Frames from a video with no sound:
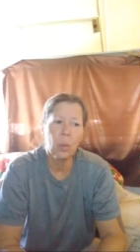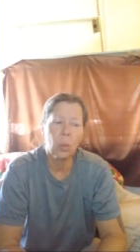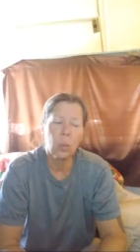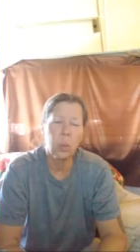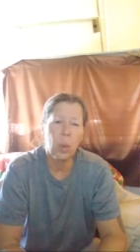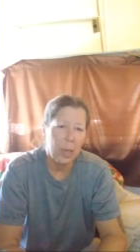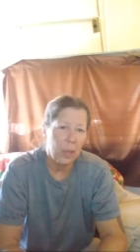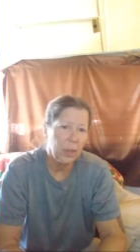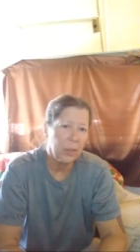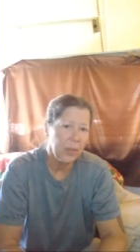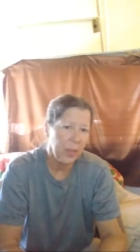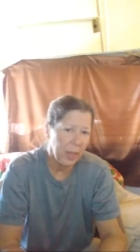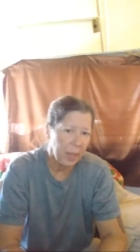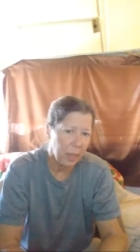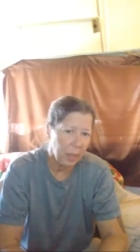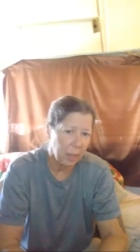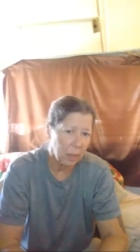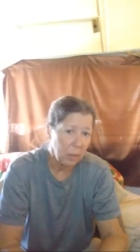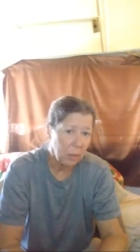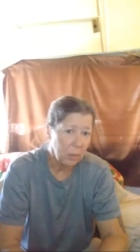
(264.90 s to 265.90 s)
While
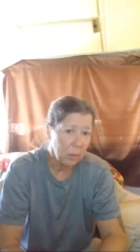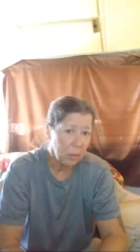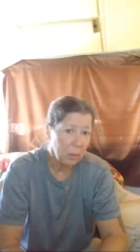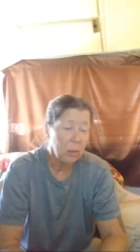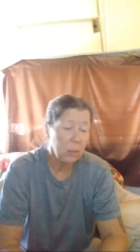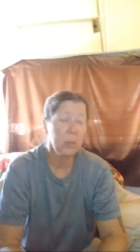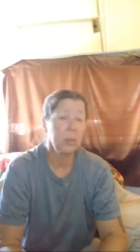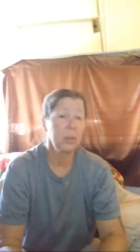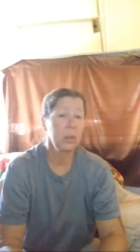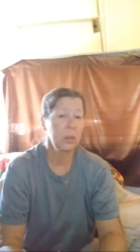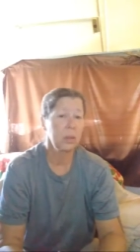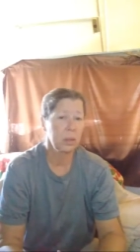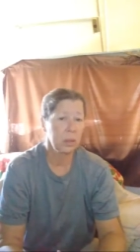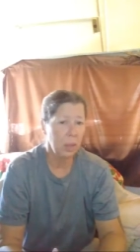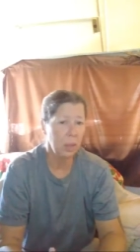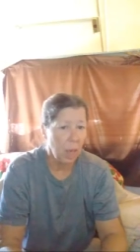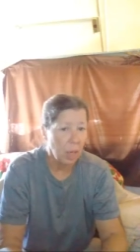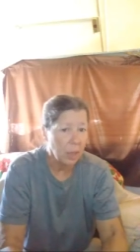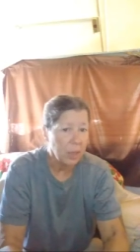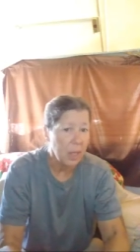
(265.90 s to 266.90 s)
there,
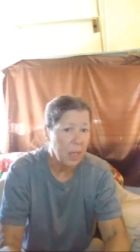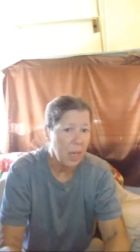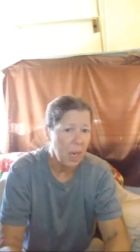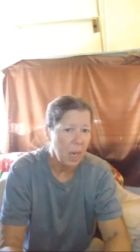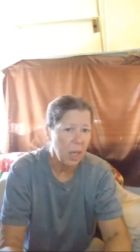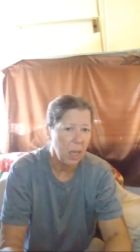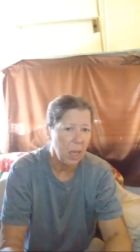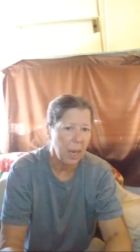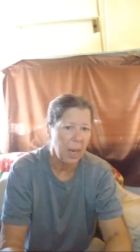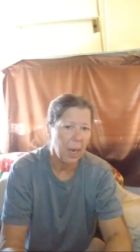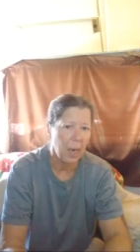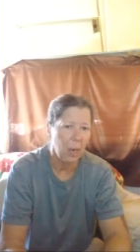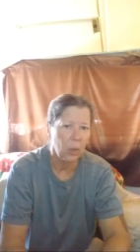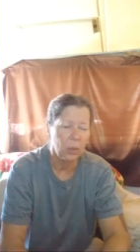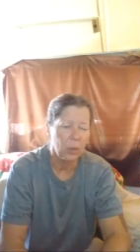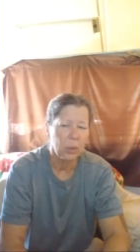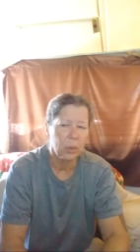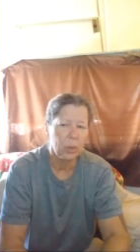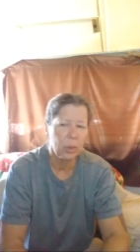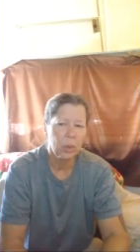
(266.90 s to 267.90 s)
got the nail out,
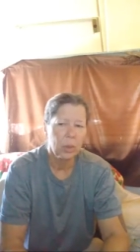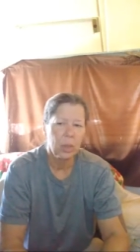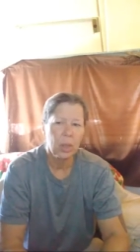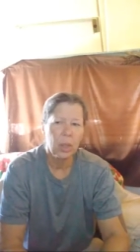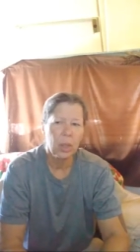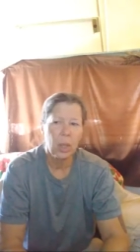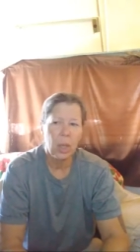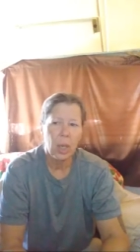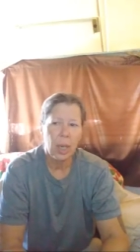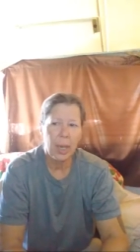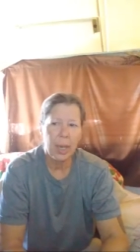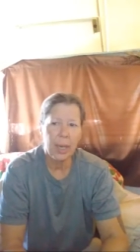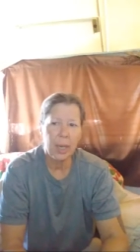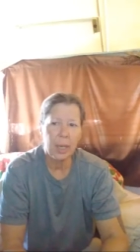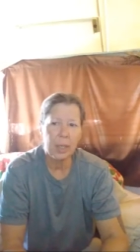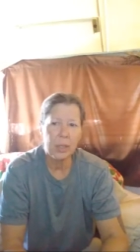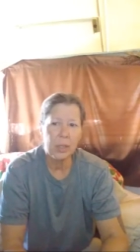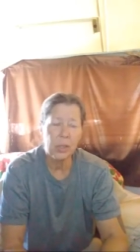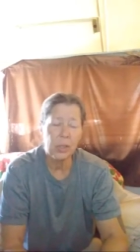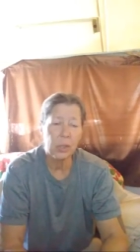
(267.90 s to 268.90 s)

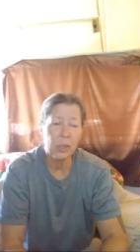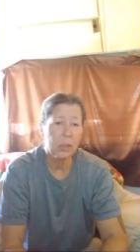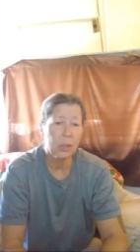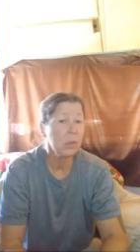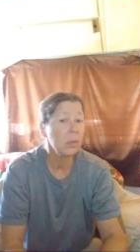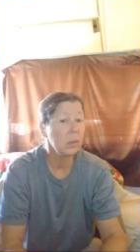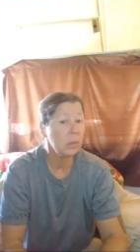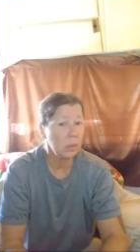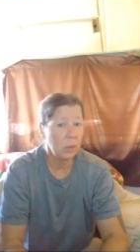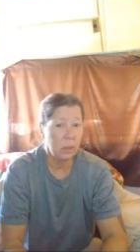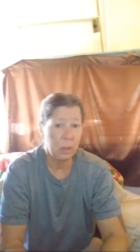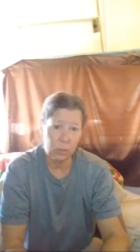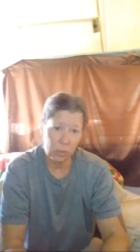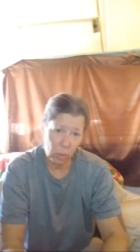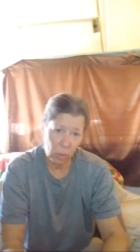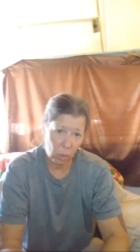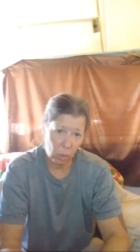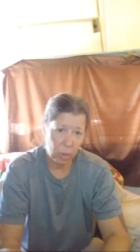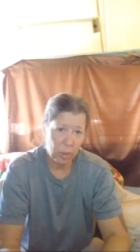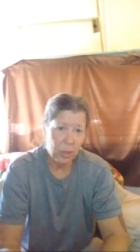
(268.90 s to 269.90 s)
and of
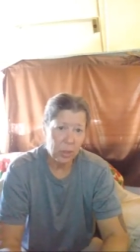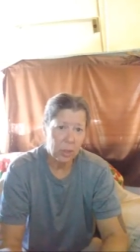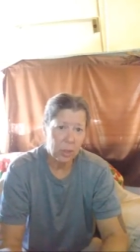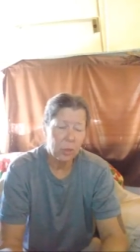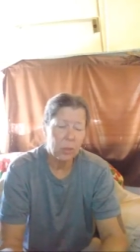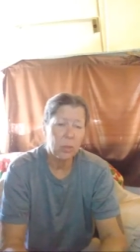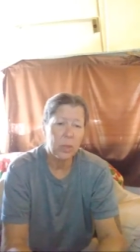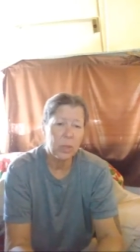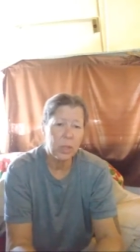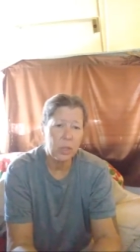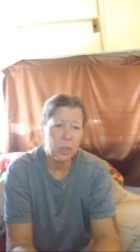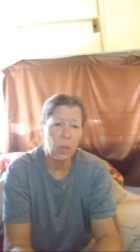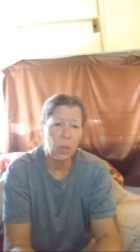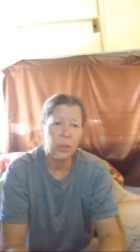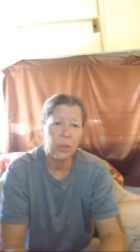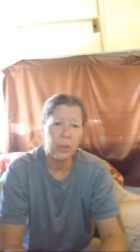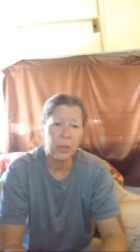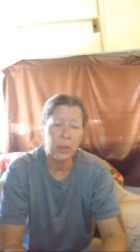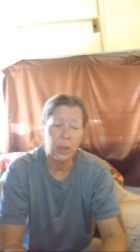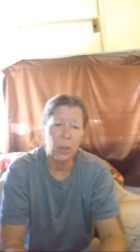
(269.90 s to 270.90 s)
course was told
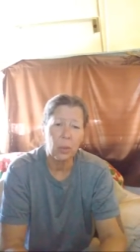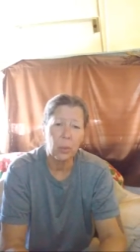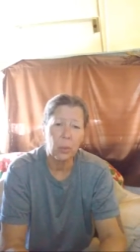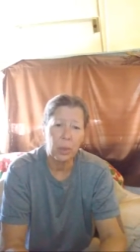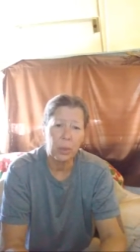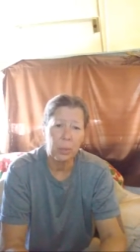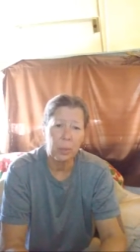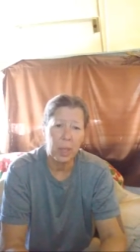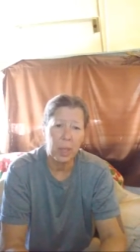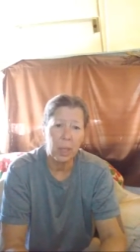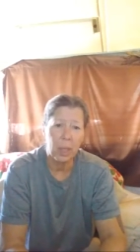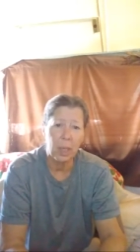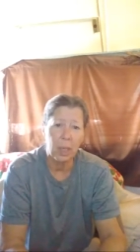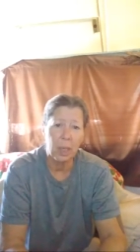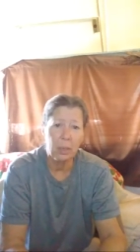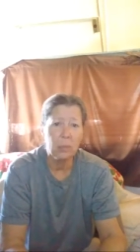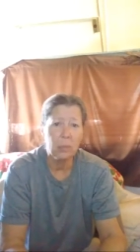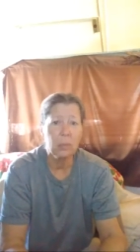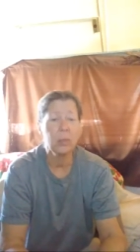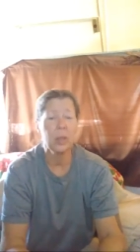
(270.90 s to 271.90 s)
that there would be,
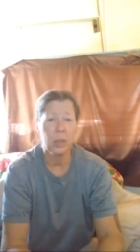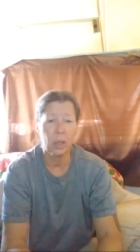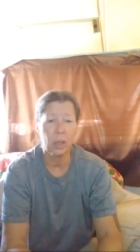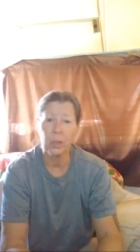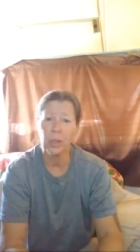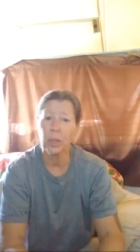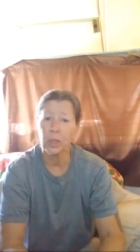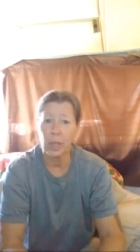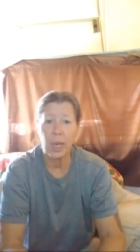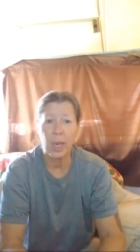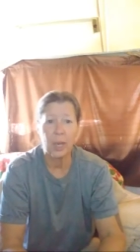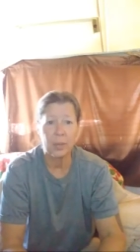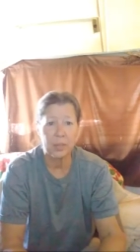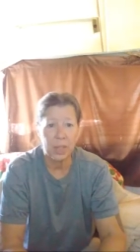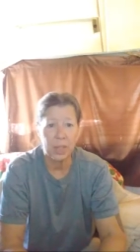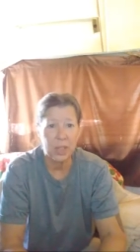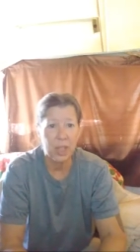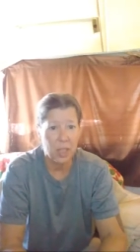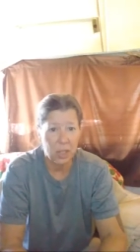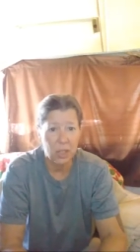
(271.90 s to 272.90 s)
you're going to have to
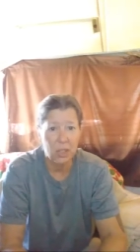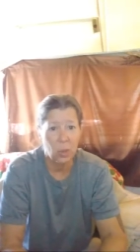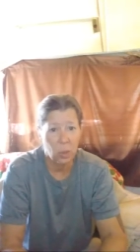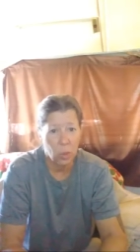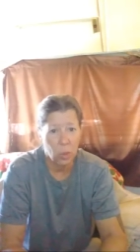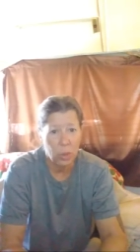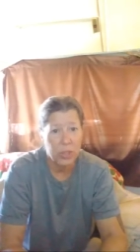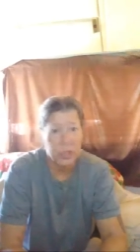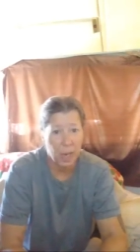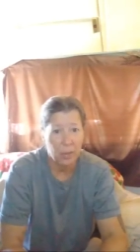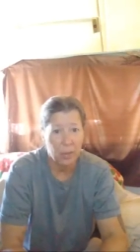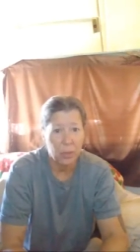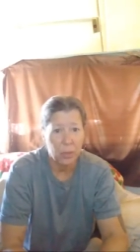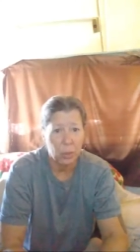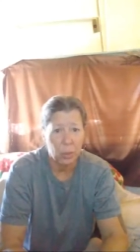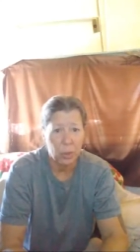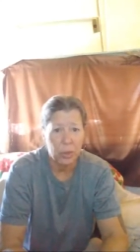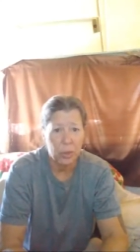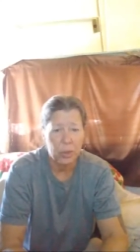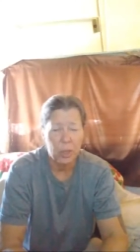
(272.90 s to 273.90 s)
tend to the horse
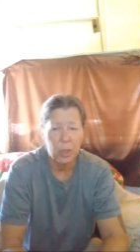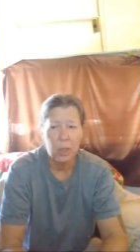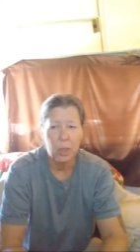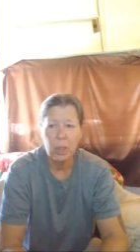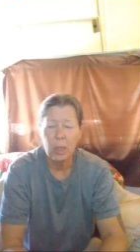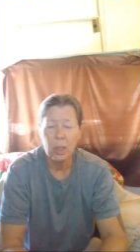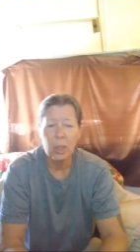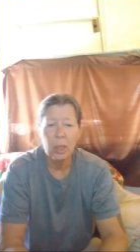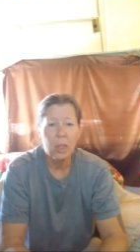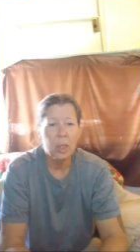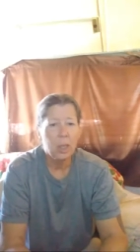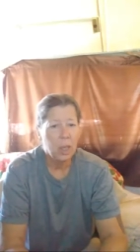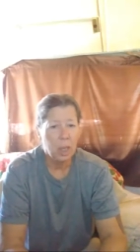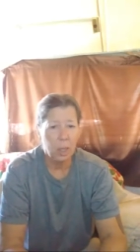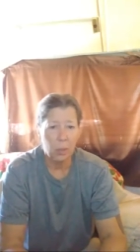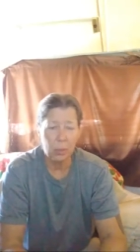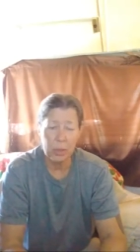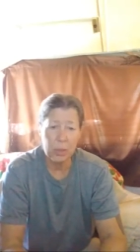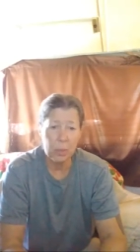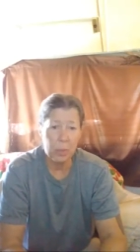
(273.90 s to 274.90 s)
afterwards. It
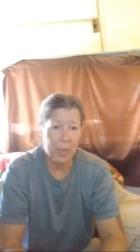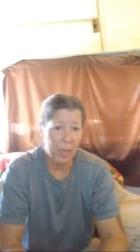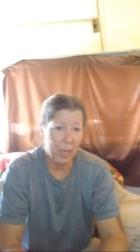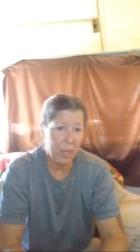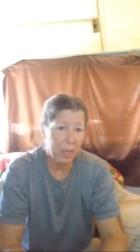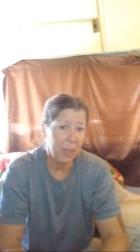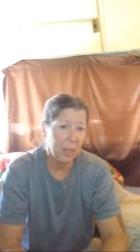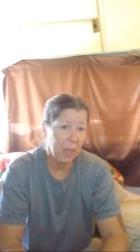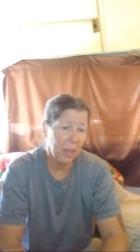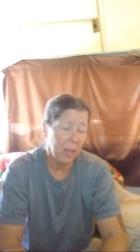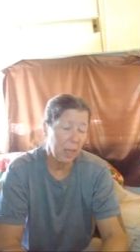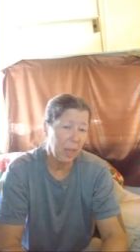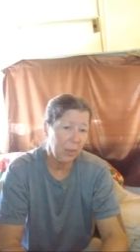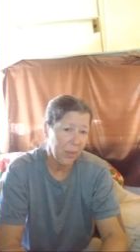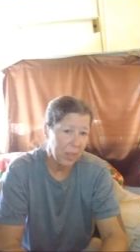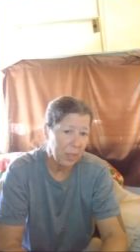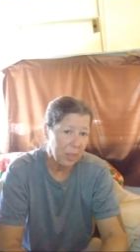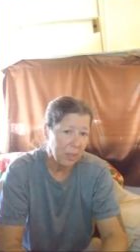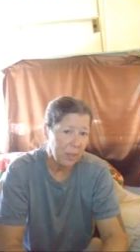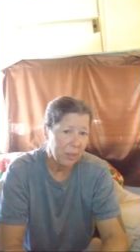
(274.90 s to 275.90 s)
was made
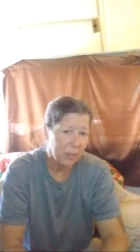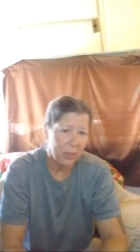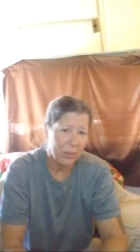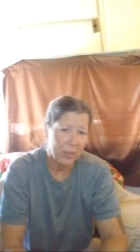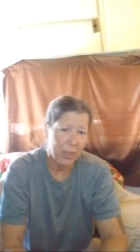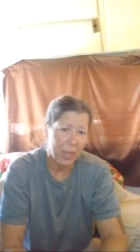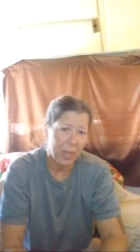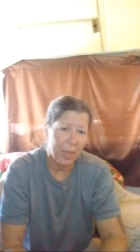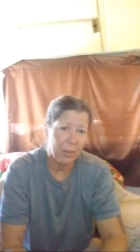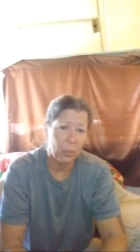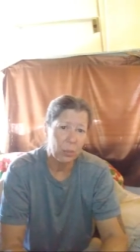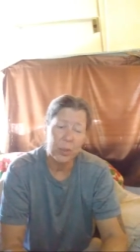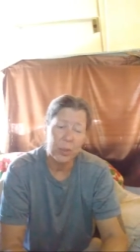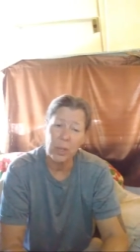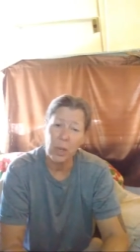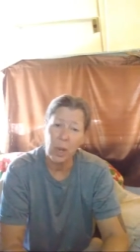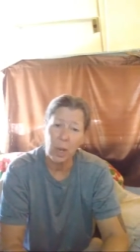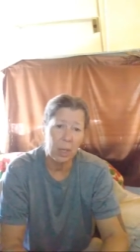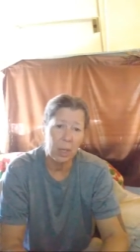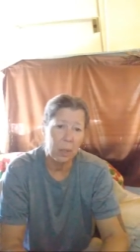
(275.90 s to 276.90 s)
evident that that was
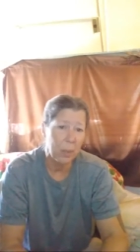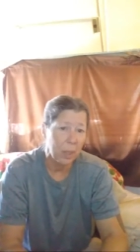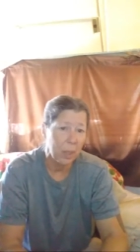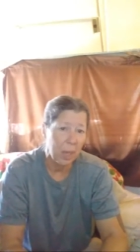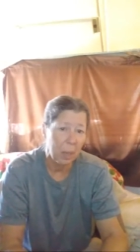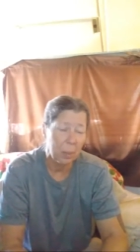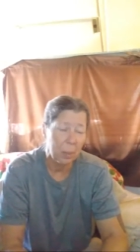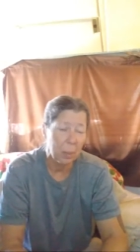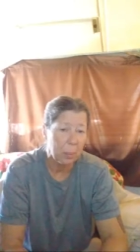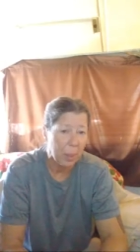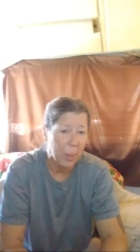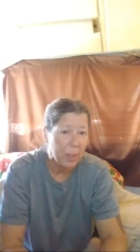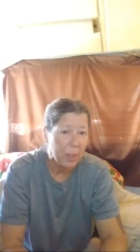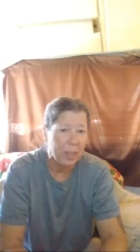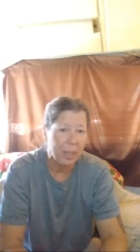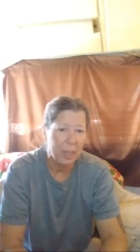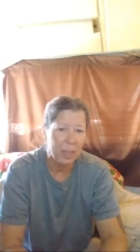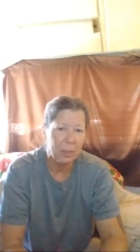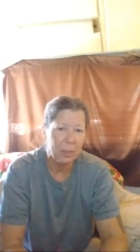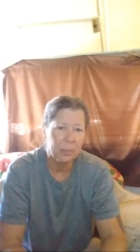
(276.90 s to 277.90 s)
not going to be a capability.